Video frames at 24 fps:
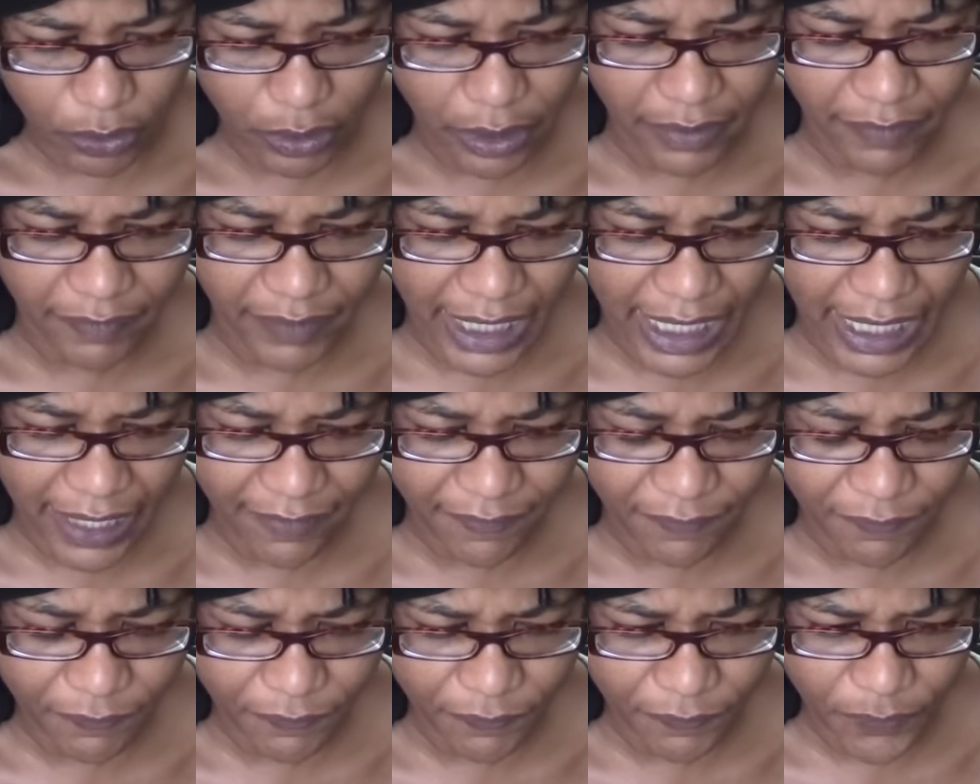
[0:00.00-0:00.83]
of like
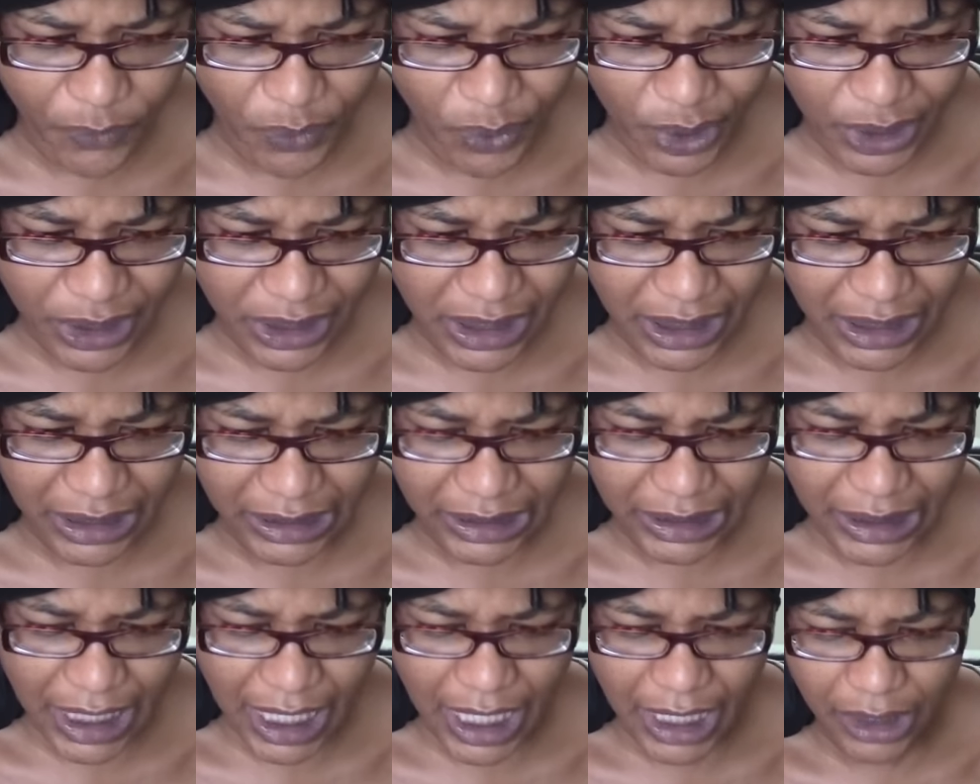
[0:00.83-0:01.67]

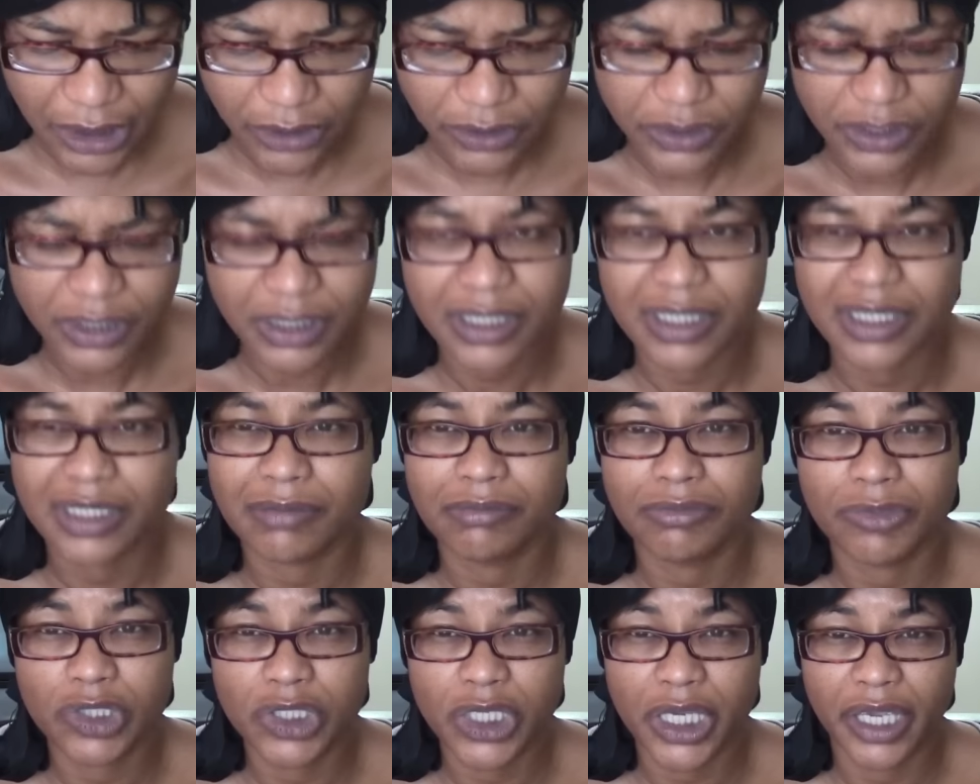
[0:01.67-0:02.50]
$14 and
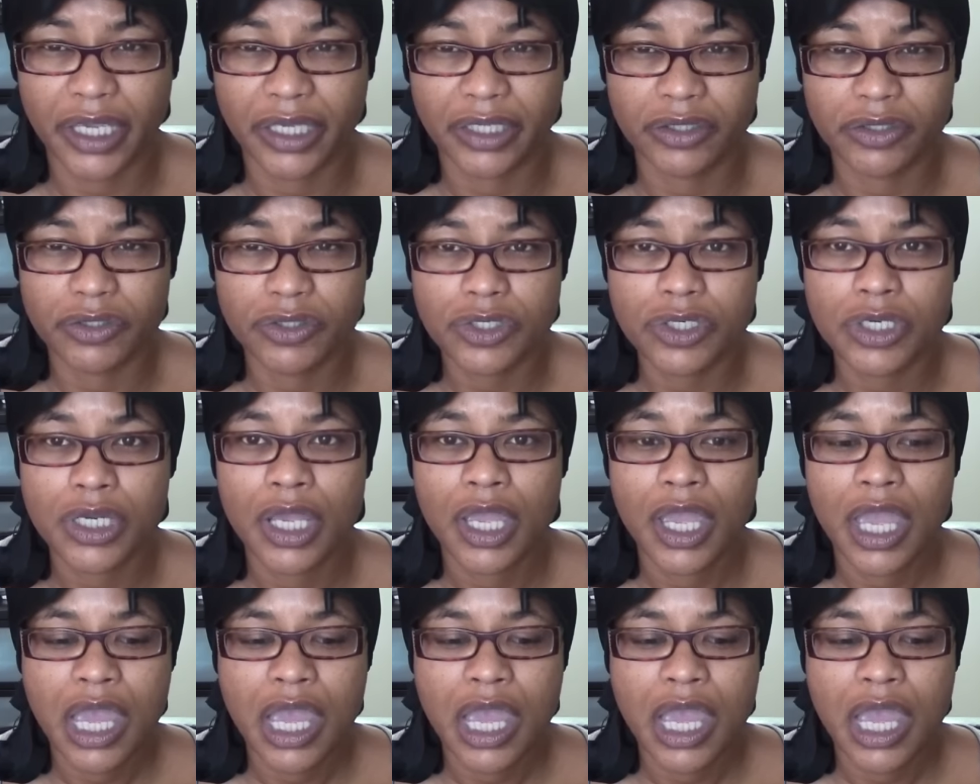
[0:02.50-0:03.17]
some change